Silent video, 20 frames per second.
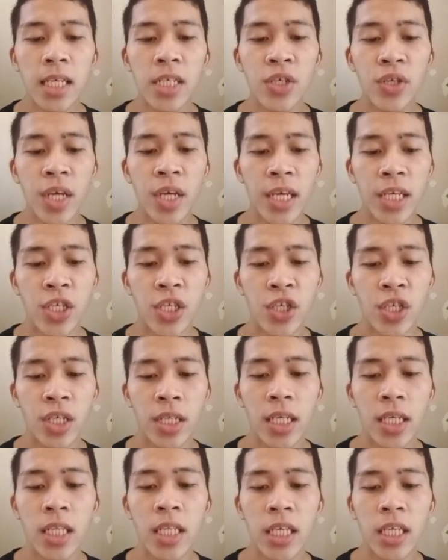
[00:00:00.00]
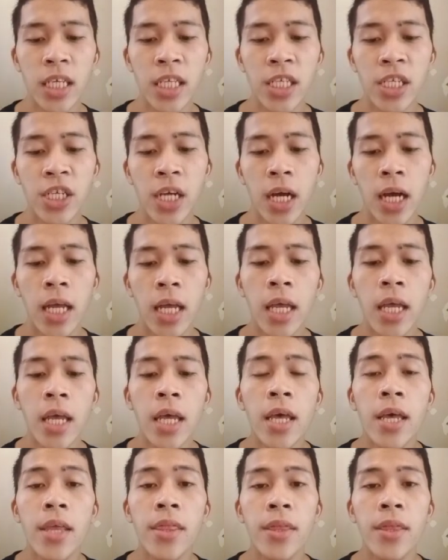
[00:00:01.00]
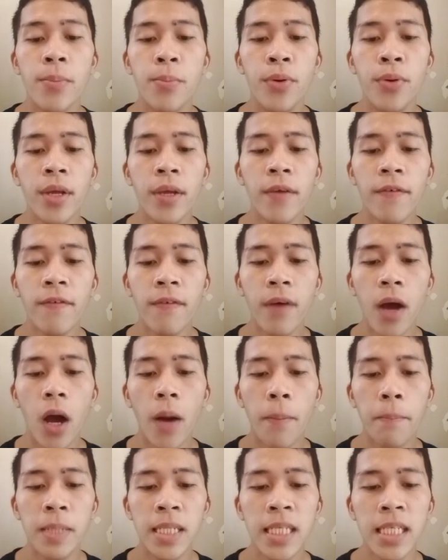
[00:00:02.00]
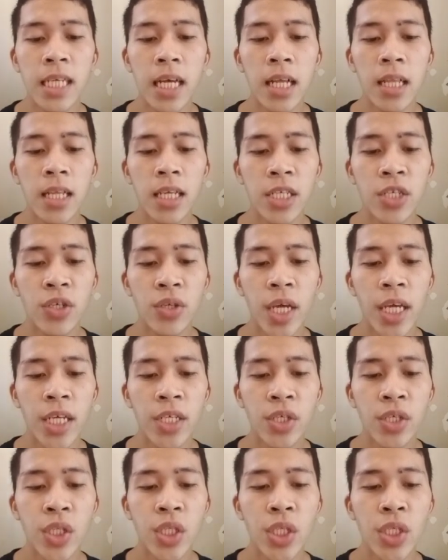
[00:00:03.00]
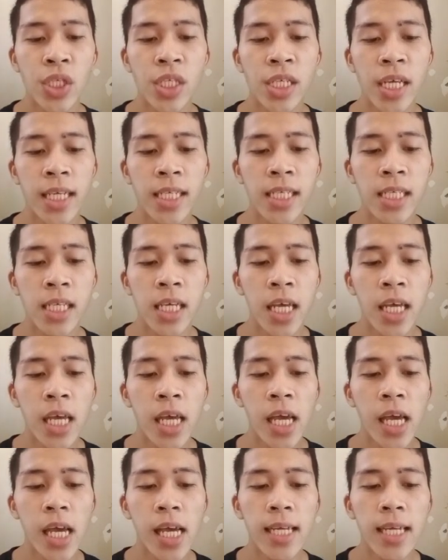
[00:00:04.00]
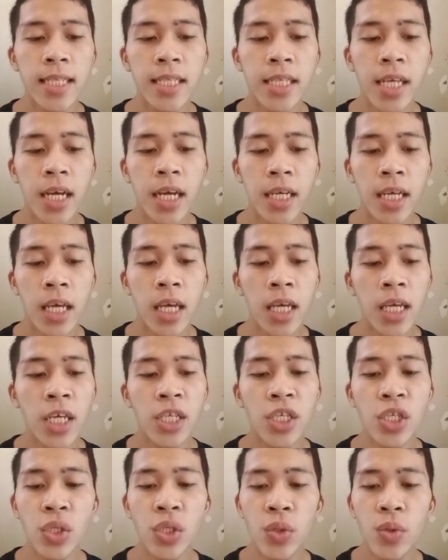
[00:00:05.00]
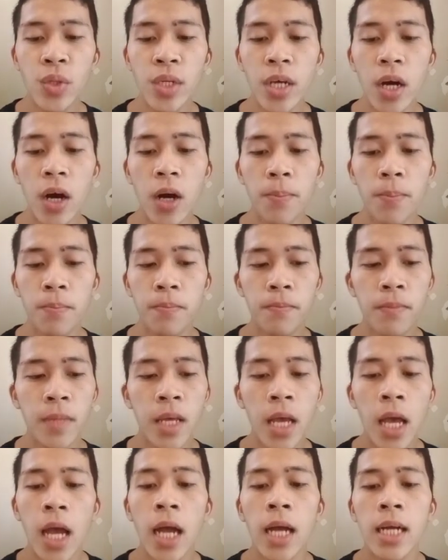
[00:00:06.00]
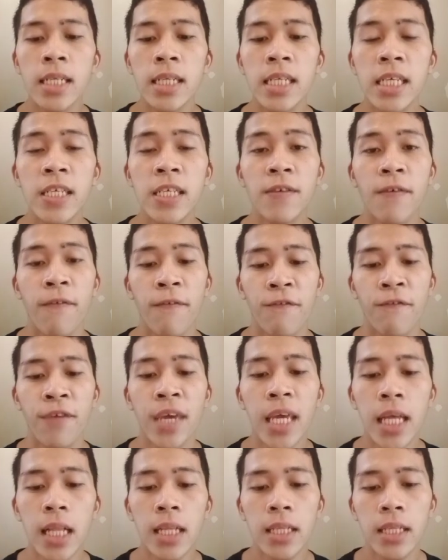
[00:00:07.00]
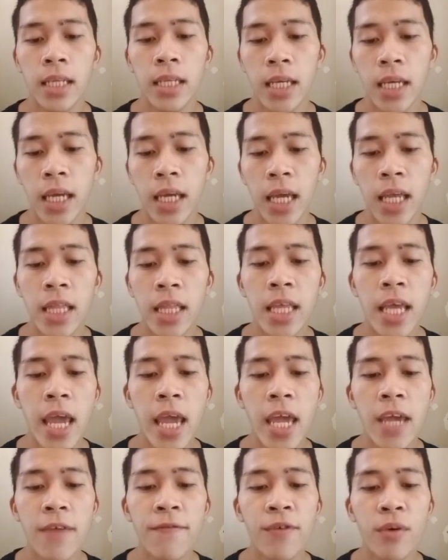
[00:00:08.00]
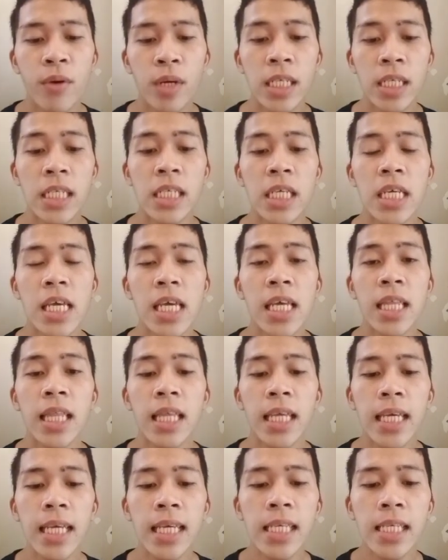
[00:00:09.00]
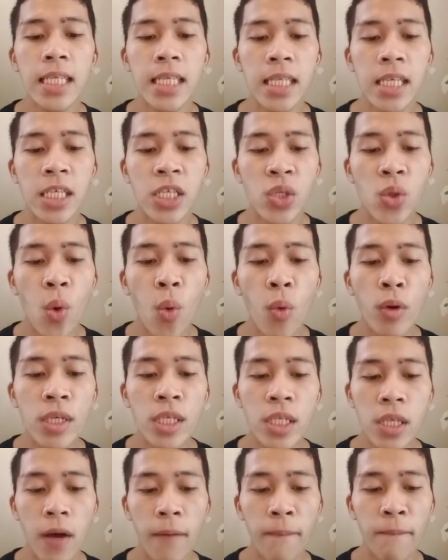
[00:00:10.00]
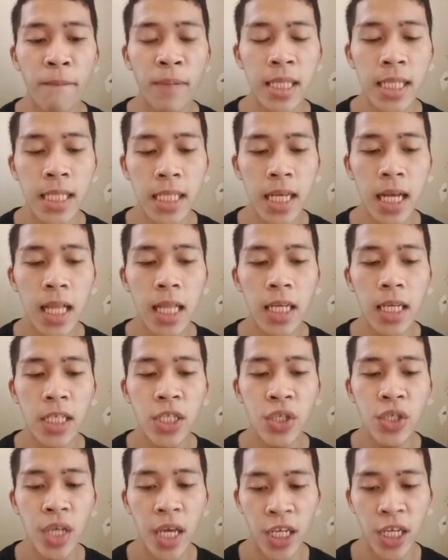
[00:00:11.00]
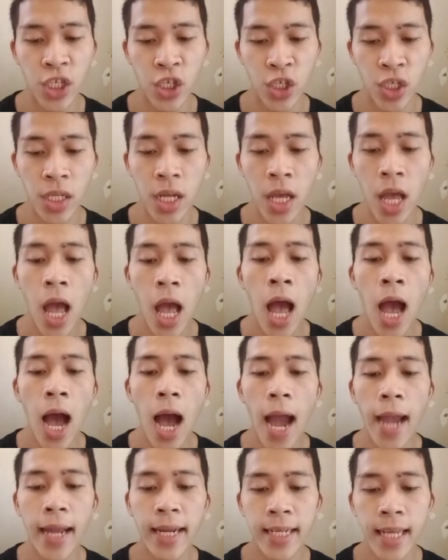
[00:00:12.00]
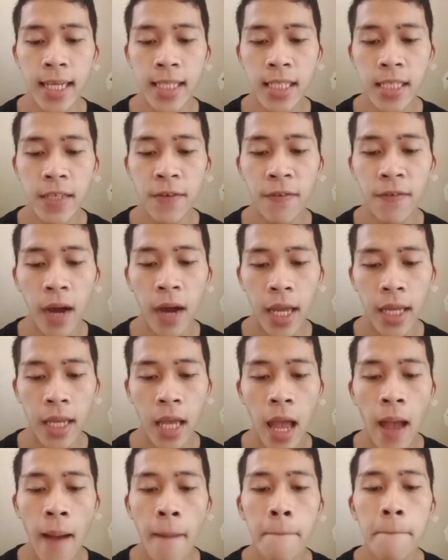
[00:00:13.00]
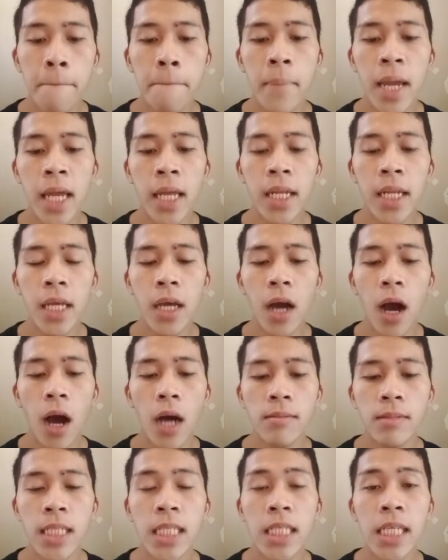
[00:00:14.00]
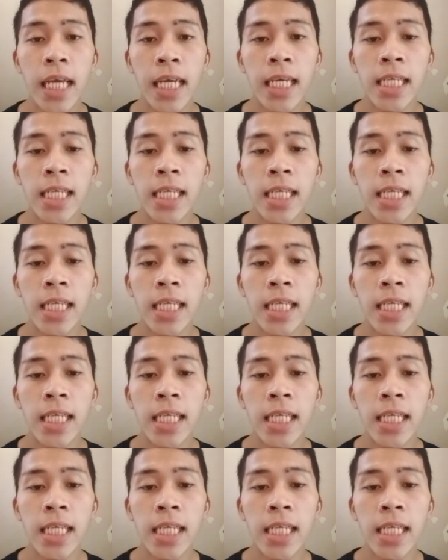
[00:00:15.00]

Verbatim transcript: education in India, the brief of physical education today, in the history of this field in behaviors. It is the source of physical education. Identify Many arts of